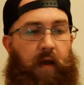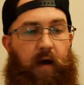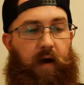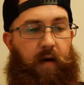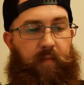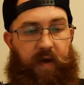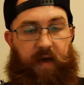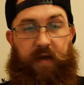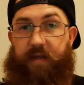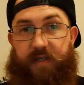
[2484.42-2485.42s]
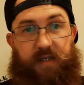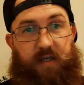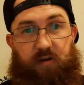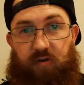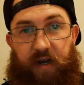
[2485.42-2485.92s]
This is
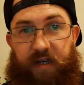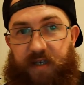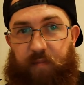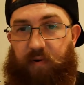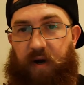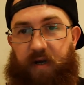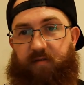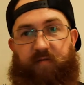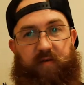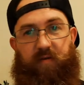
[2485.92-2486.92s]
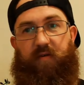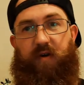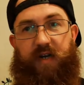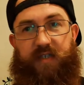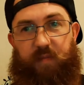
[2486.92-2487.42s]
a crazy price
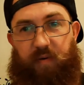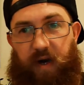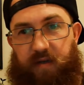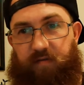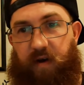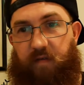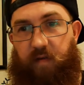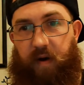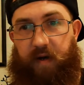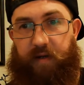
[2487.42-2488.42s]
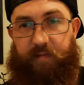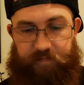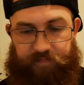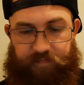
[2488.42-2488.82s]
for everybody.